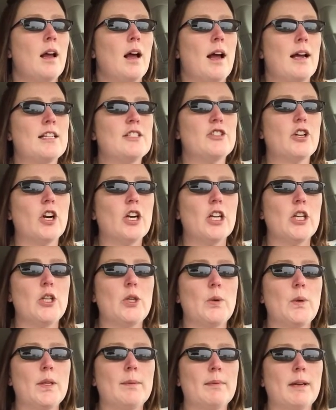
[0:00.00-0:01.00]
I started
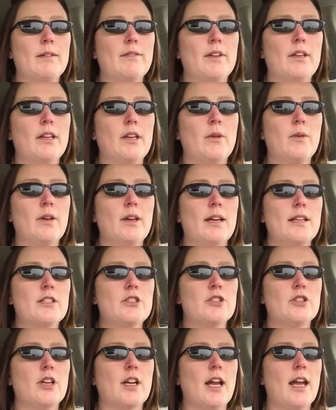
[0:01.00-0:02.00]
doing my video
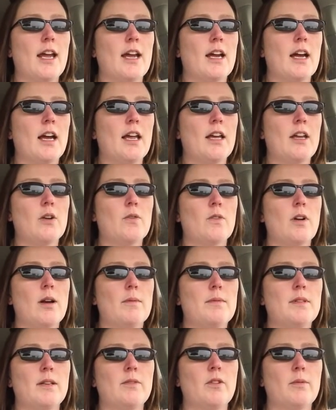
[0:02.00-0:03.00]
yesterday and got
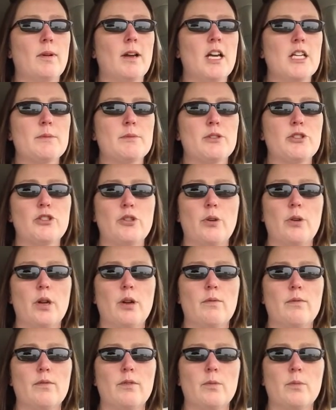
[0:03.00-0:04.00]
interrupted when my husband showed
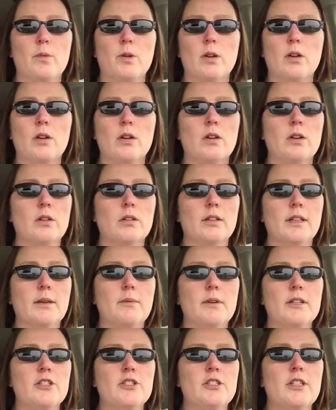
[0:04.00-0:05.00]
up from work early,
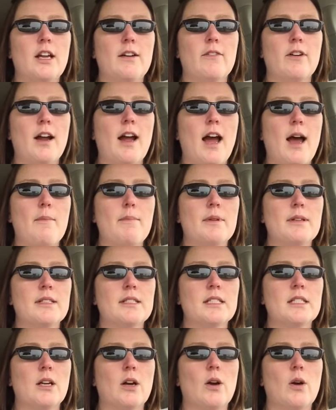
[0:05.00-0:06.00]
which never
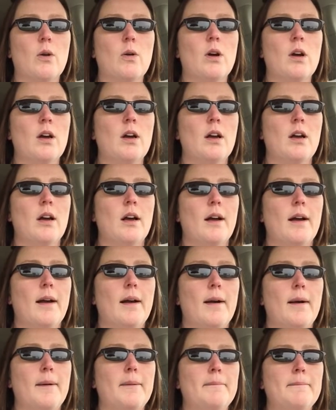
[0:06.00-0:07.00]
happens. So
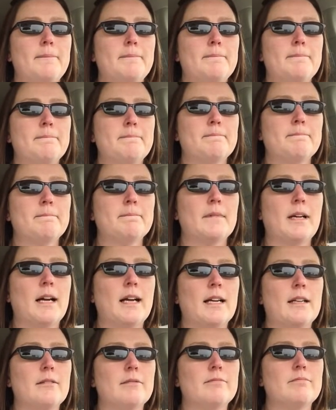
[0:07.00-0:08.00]

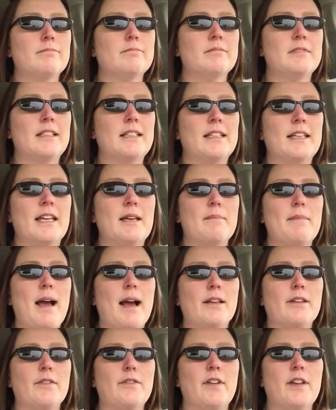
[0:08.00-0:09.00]
I didn't get
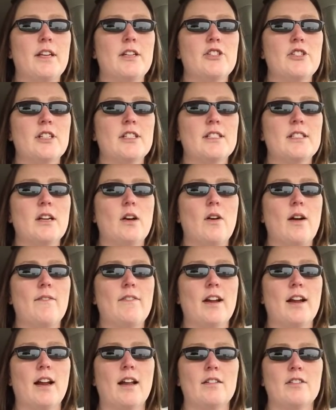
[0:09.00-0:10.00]
back to finish it, so I
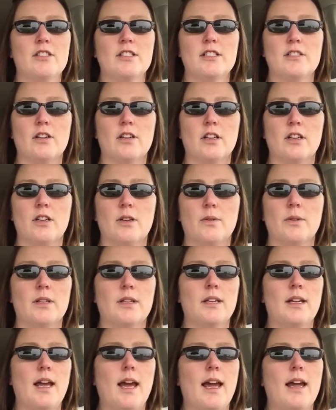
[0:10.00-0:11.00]
figured I'd just start a new one
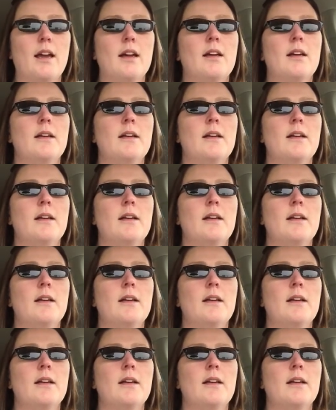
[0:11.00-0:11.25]
today.